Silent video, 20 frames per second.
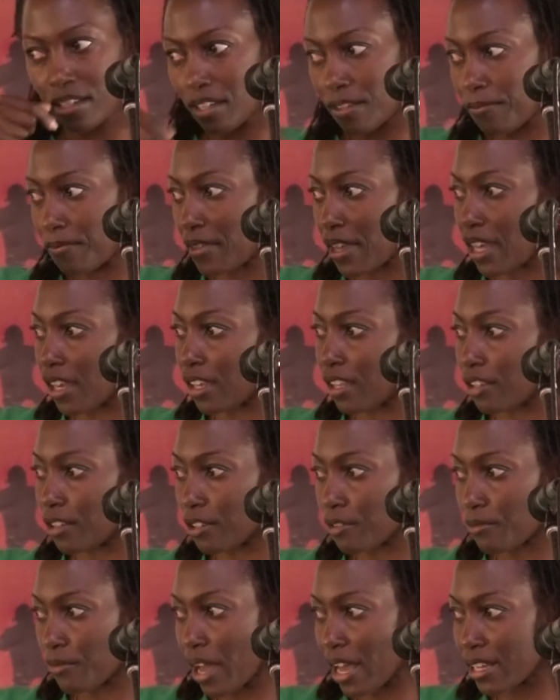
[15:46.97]
If
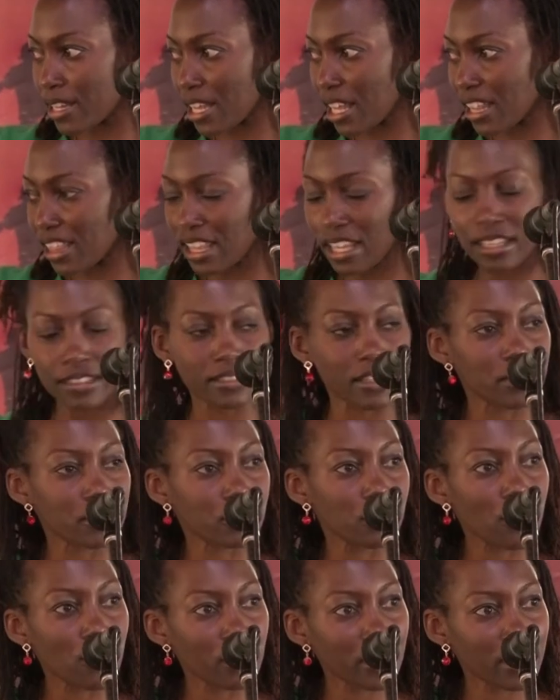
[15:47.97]
they run and there's a
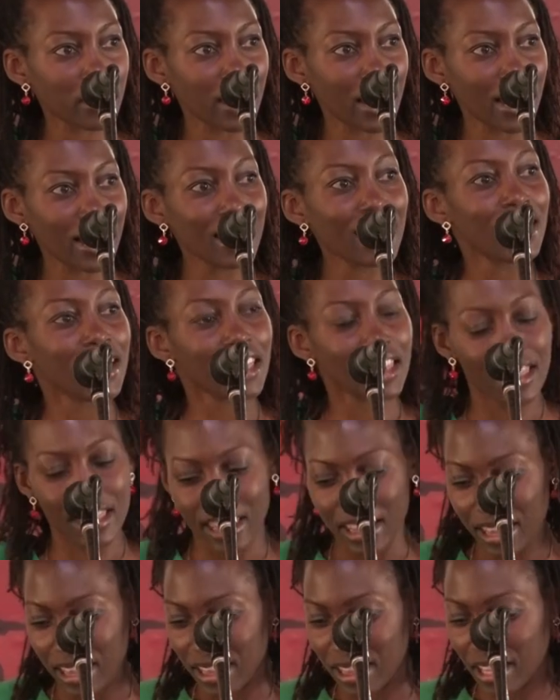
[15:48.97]
dog there,
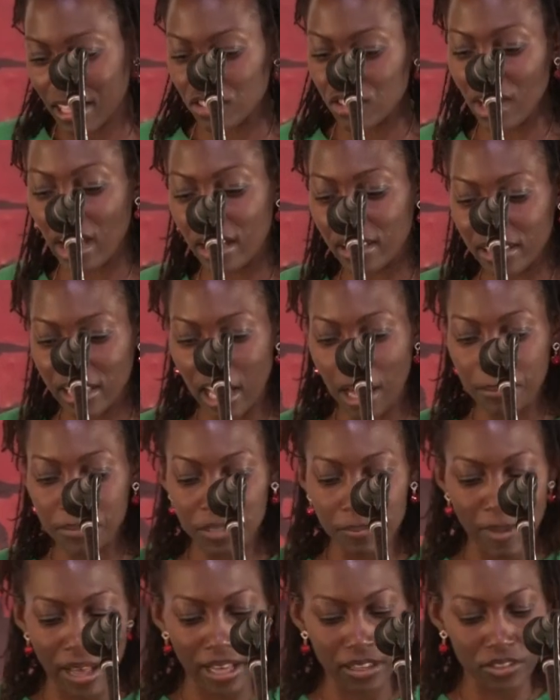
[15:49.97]
the child
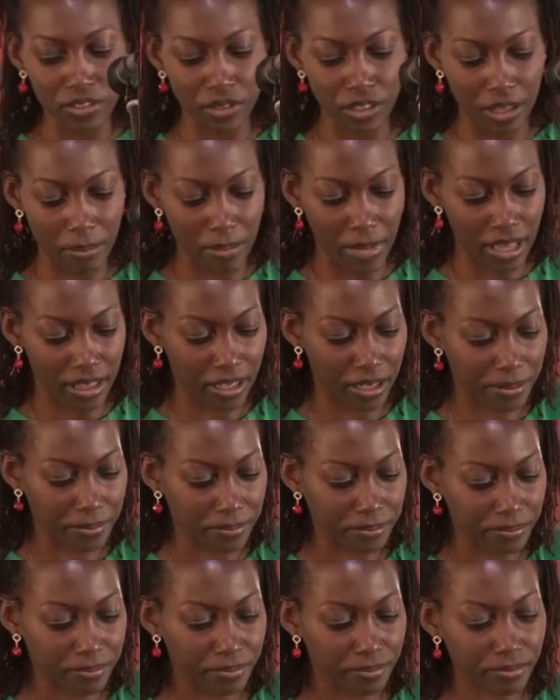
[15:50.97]
comes back to the mother.
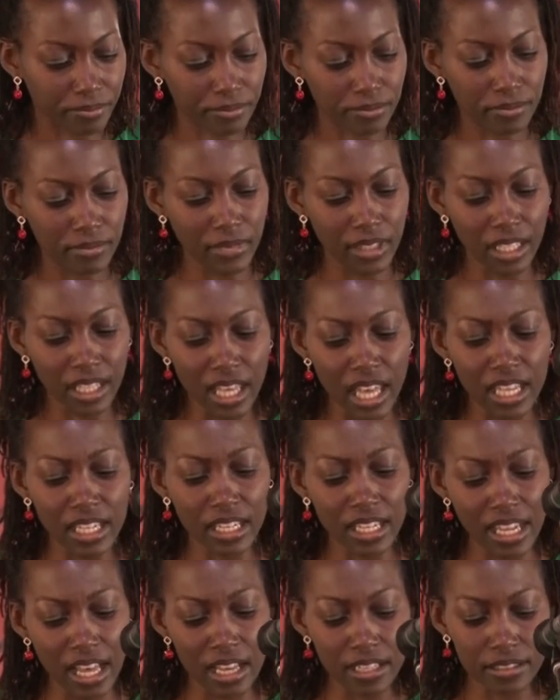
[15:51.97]

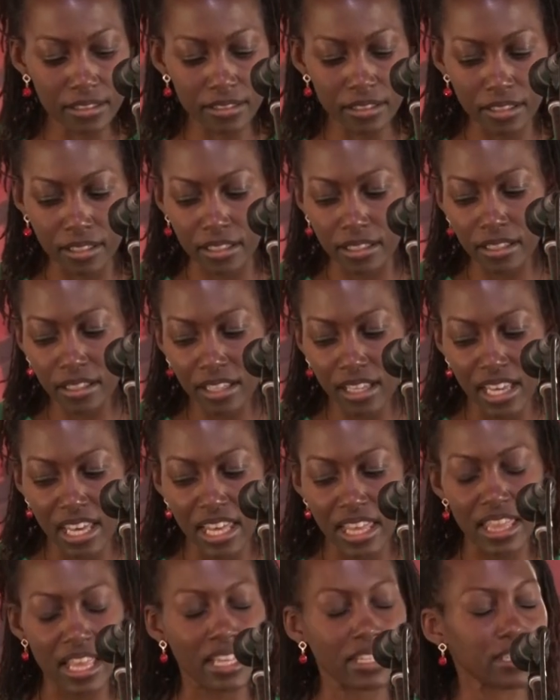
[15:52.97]
And lastly,
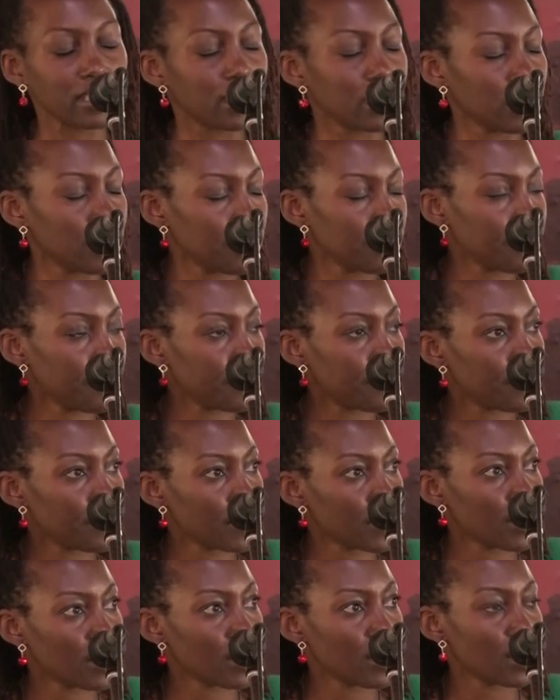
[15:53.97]
that
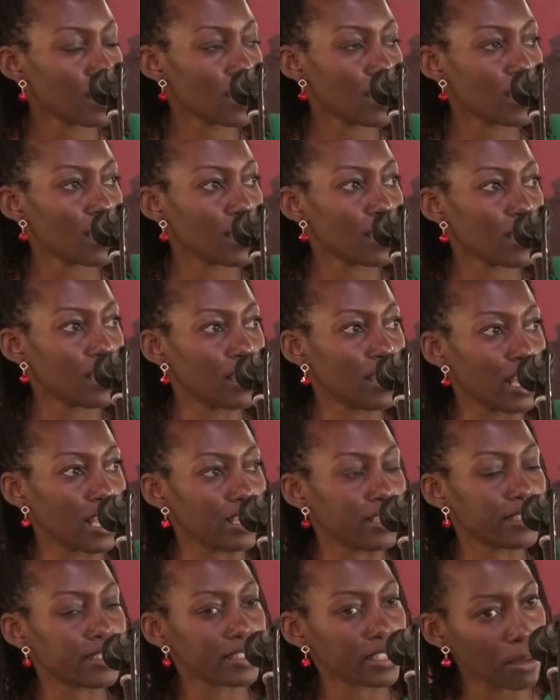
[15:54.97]
if
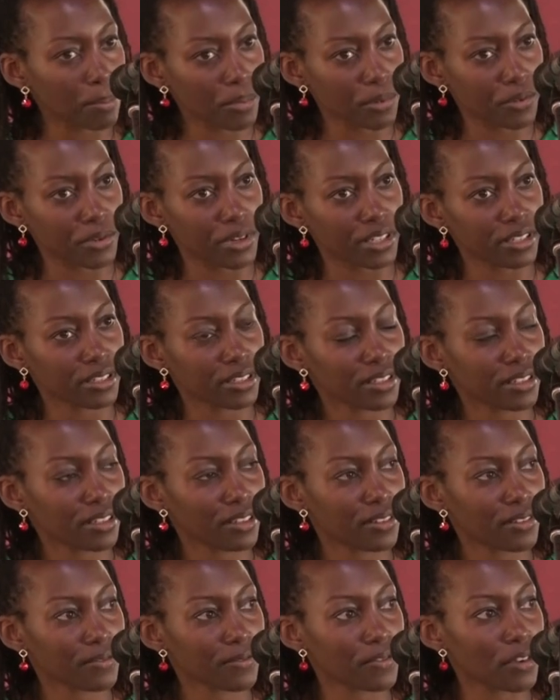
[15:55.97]
they separate
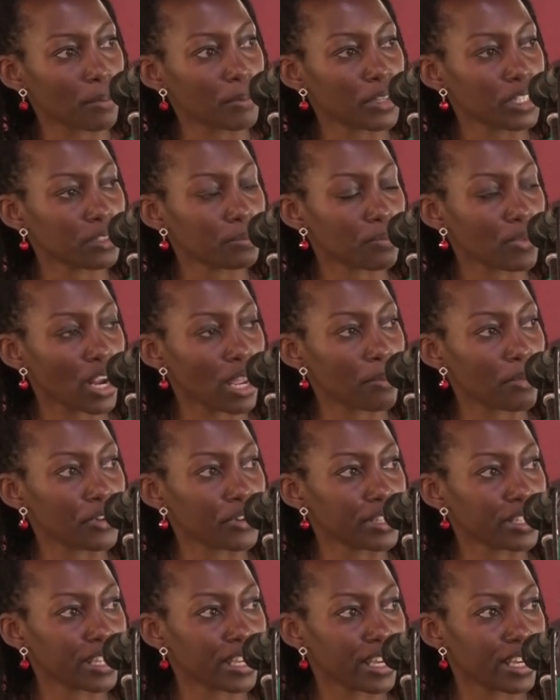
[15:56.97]
from this
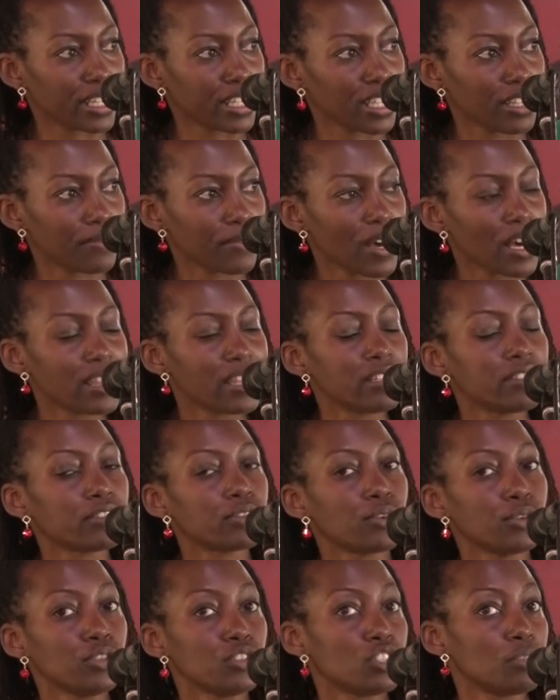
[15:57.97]
primary caregiver, there's
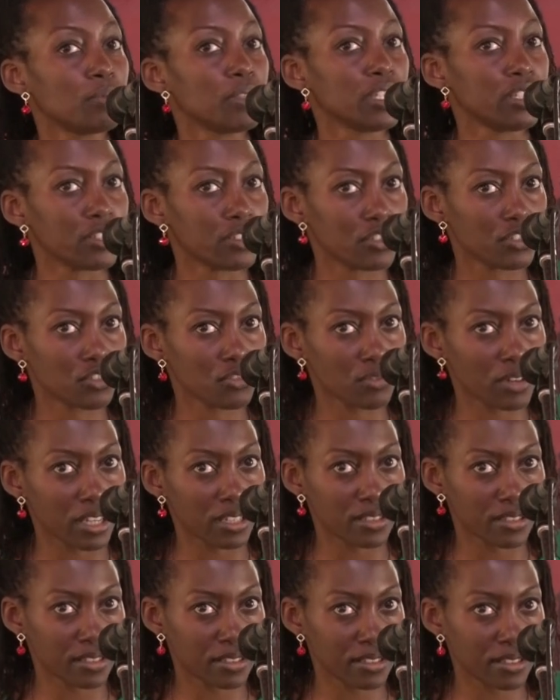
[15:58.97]
going to be
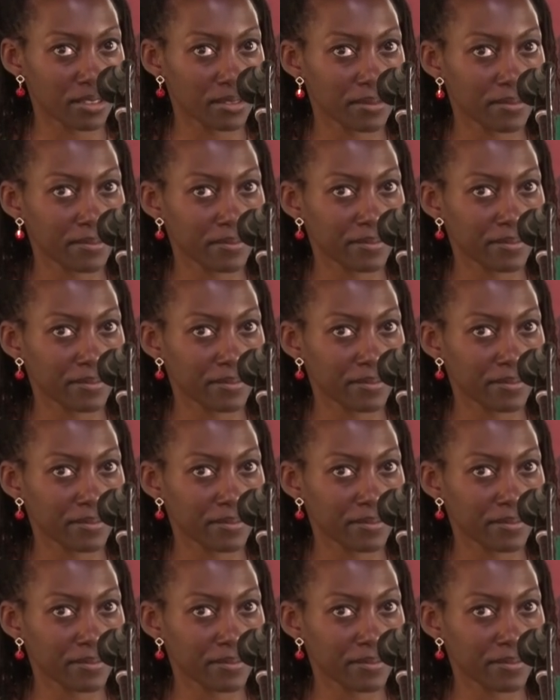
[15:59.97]
distress.